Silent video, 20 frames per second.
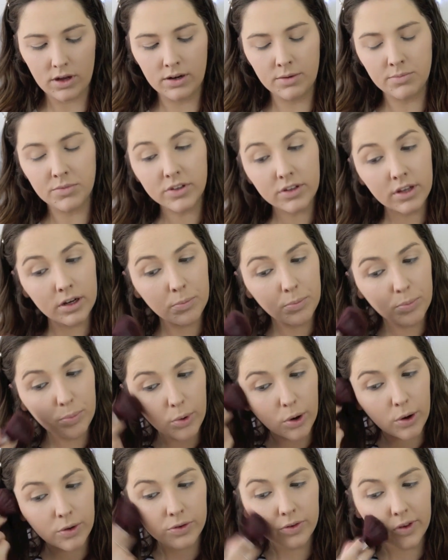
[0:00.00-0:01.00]
And I'm just going
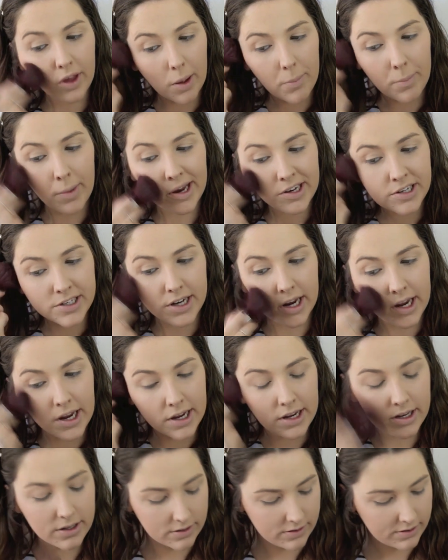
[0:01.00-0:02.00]
to bronze up my
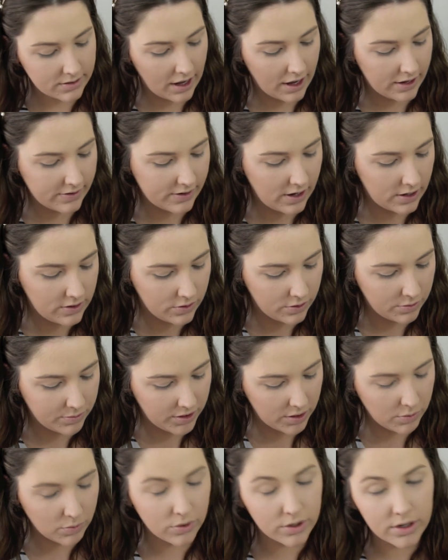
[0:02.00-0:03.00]
cheeks as I
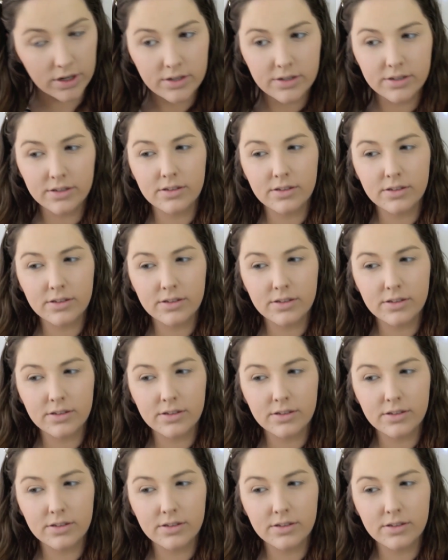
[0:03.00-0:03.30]
normally would,